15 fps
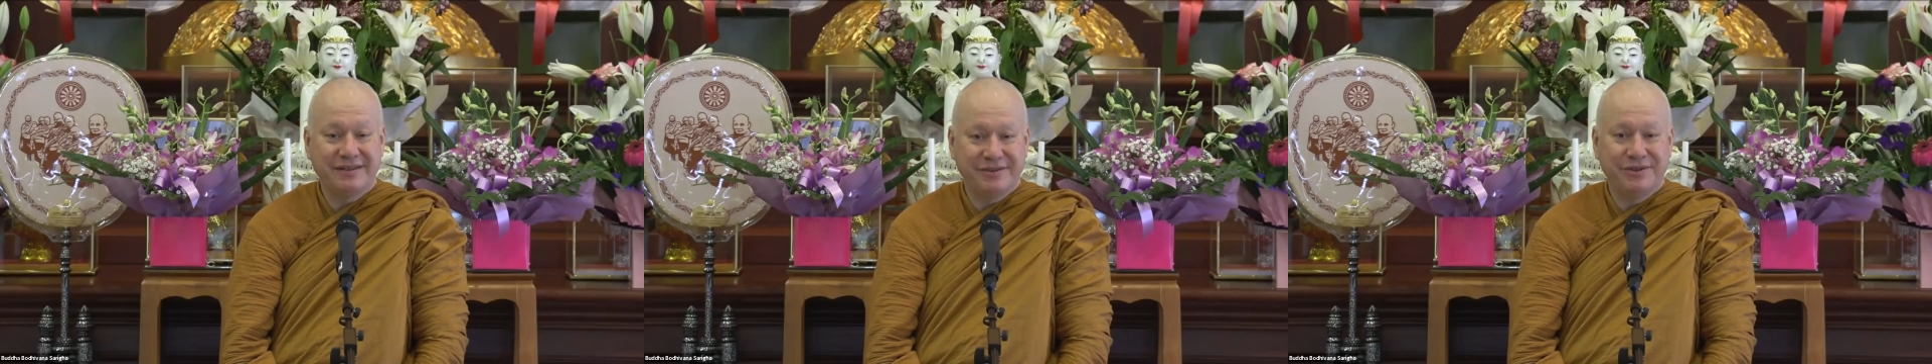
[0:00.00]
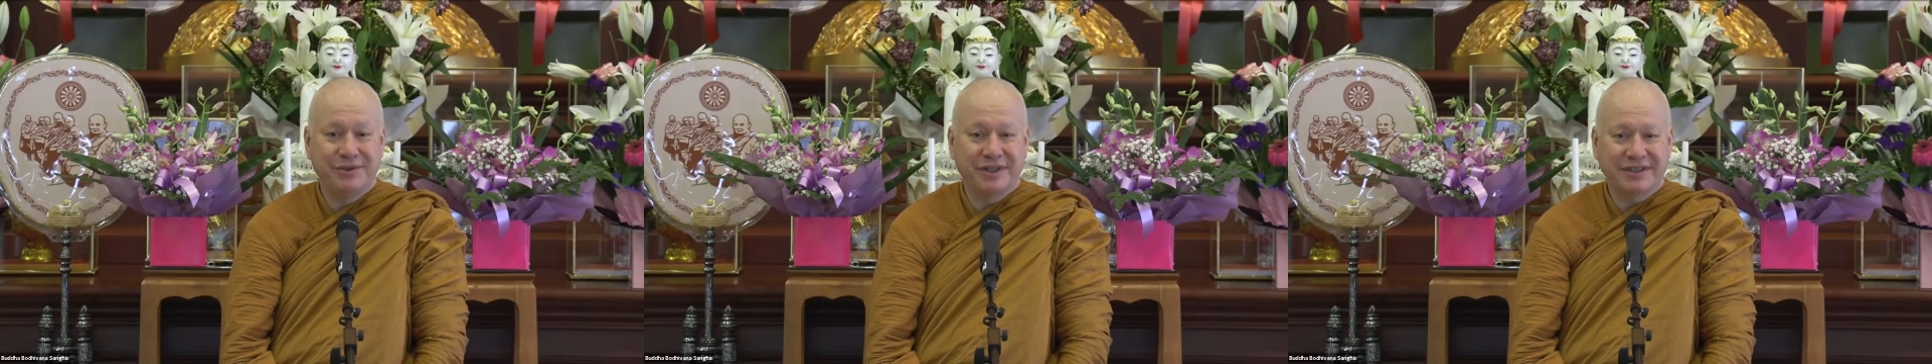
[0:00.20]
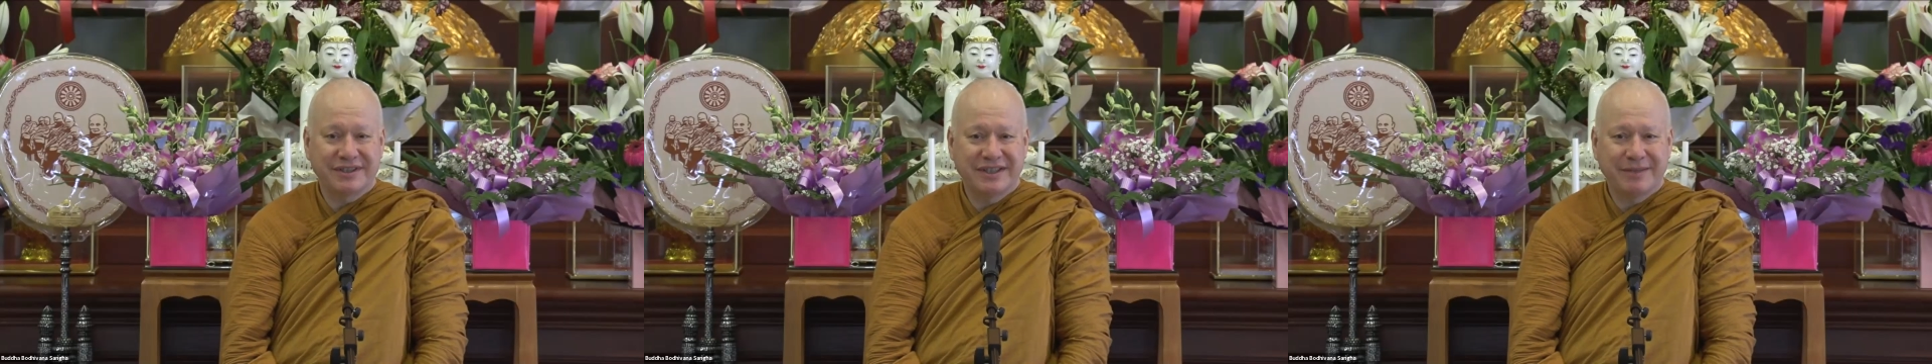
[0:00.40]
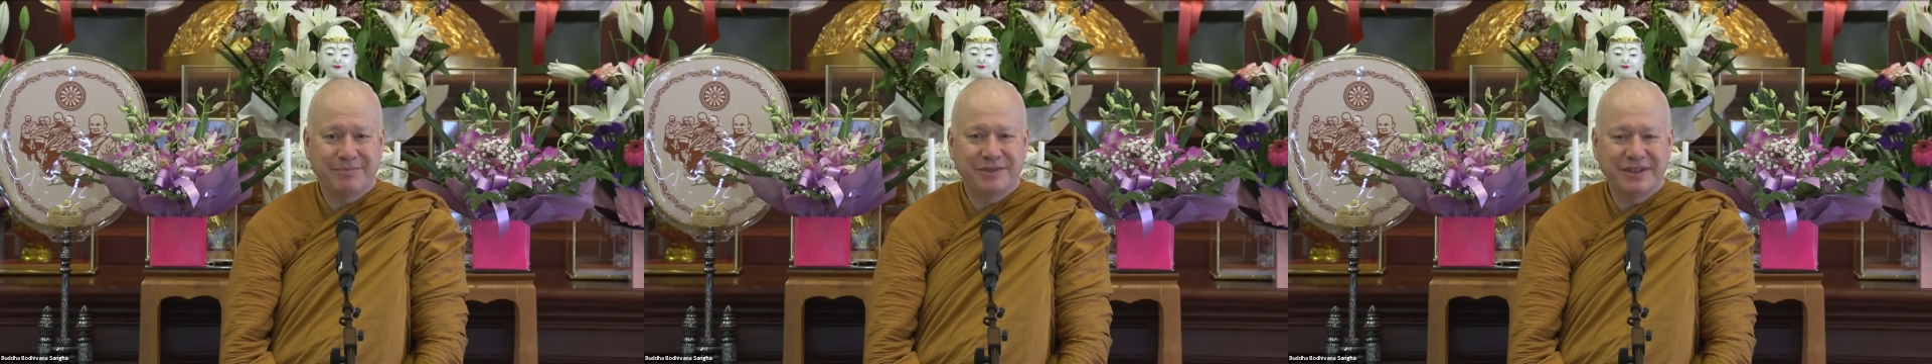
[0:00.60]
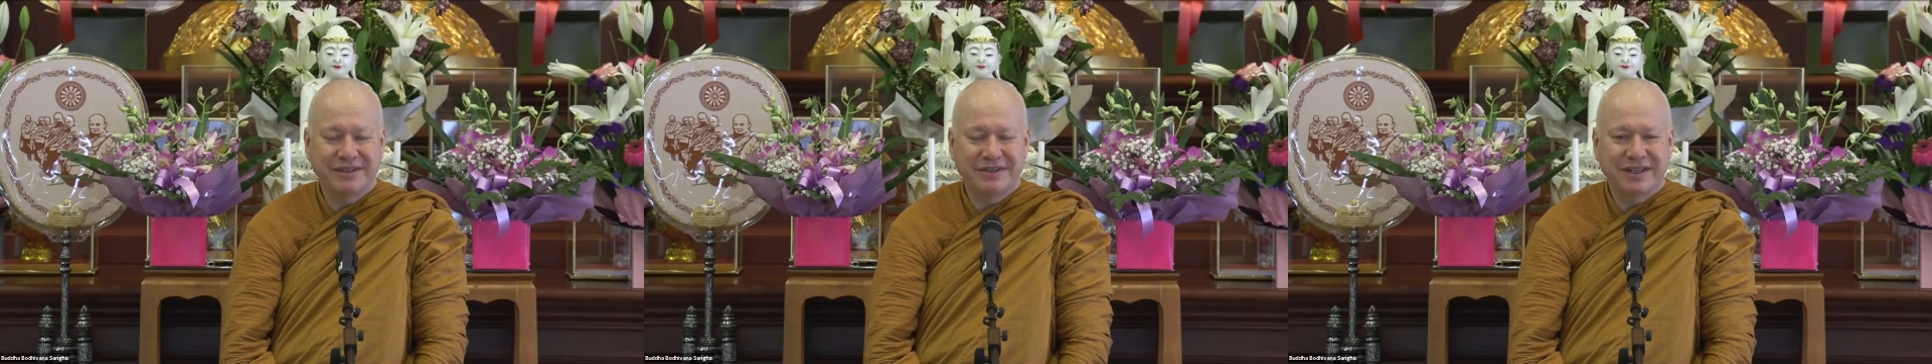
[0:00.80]
you
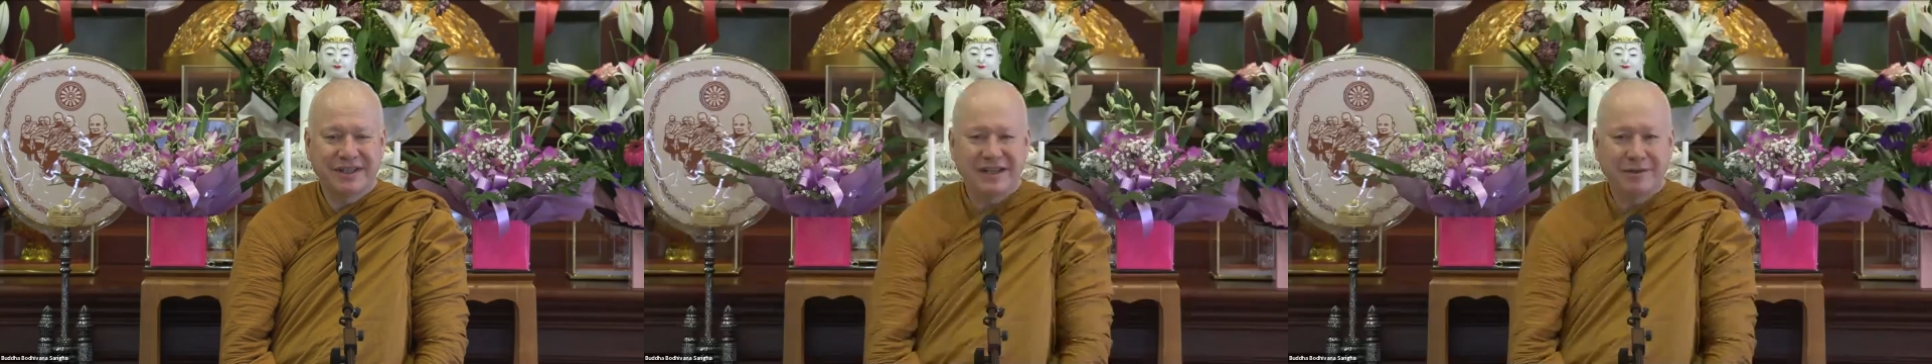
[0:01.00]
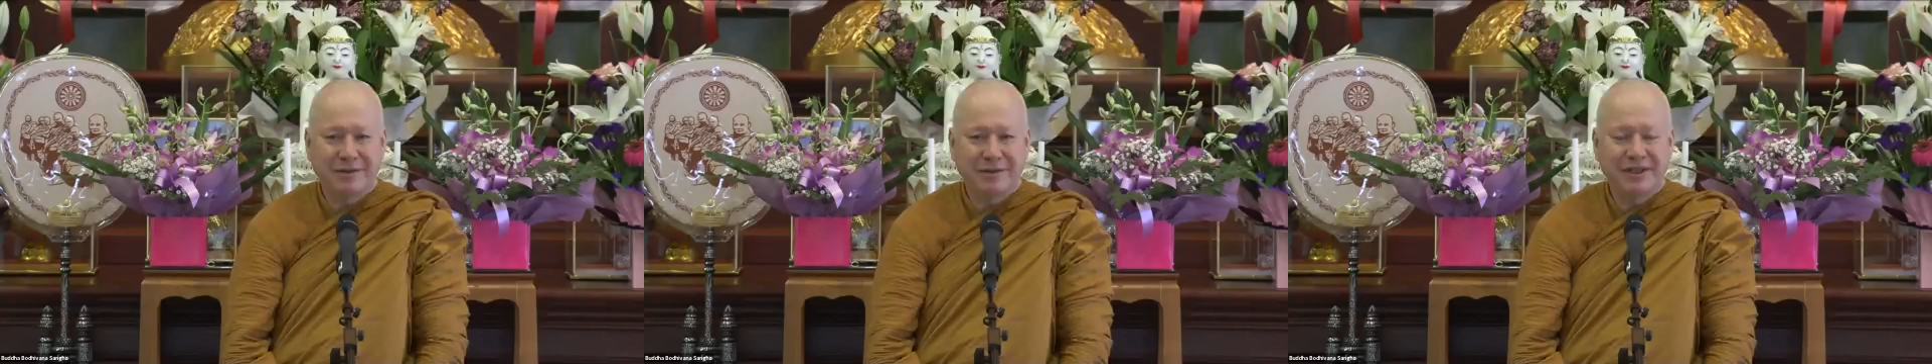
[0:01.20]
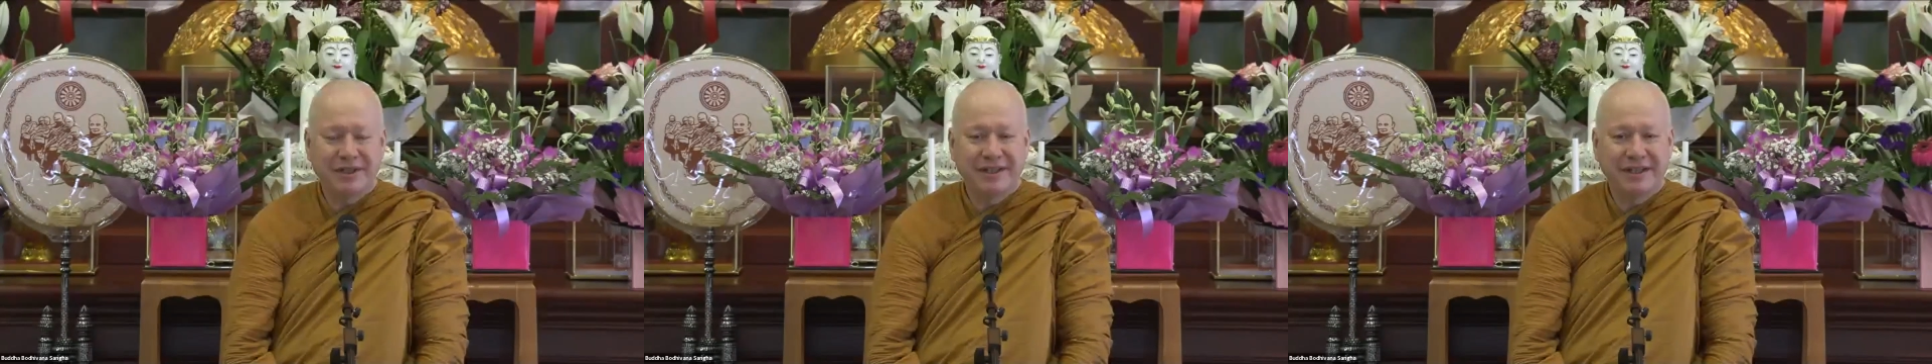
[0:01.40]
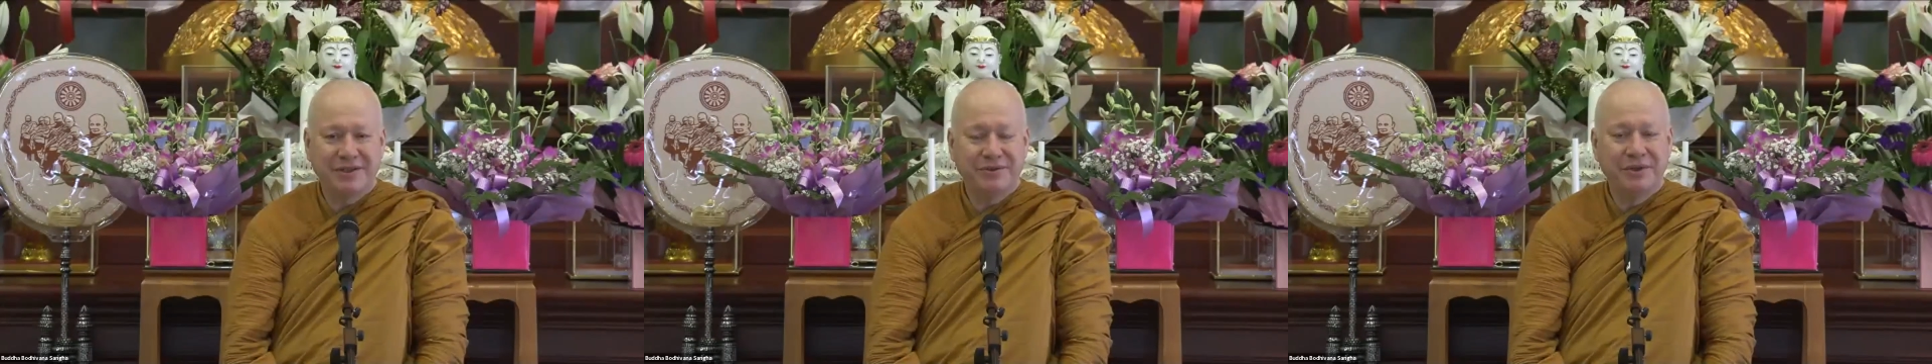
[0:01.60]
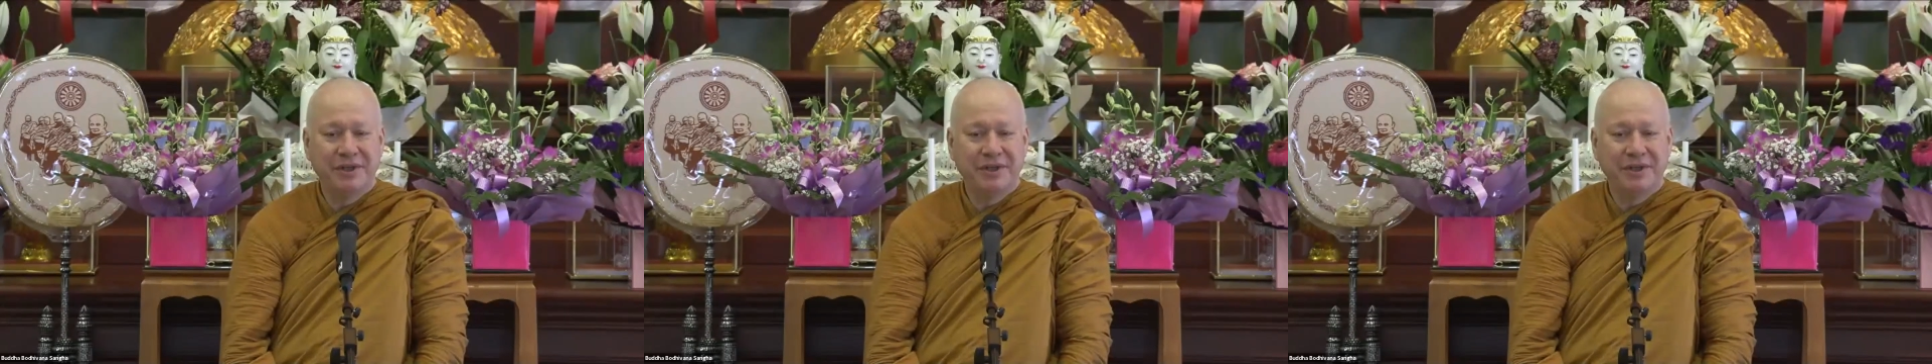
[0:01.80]
accept its karma, and then